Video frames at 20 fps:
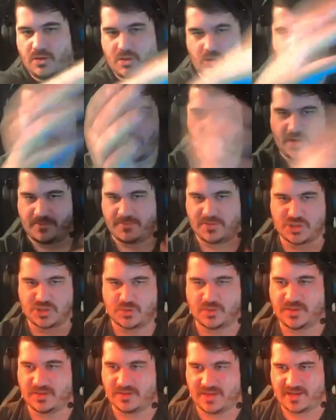going
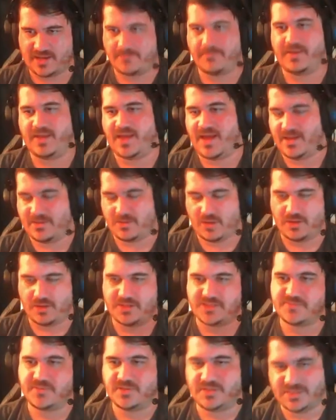between like behind all
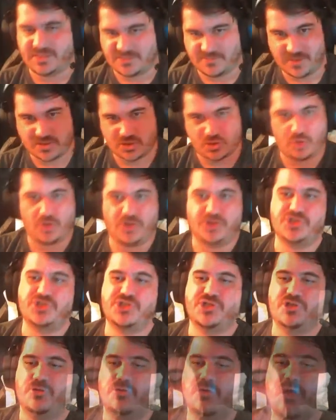these buildings, but towards you.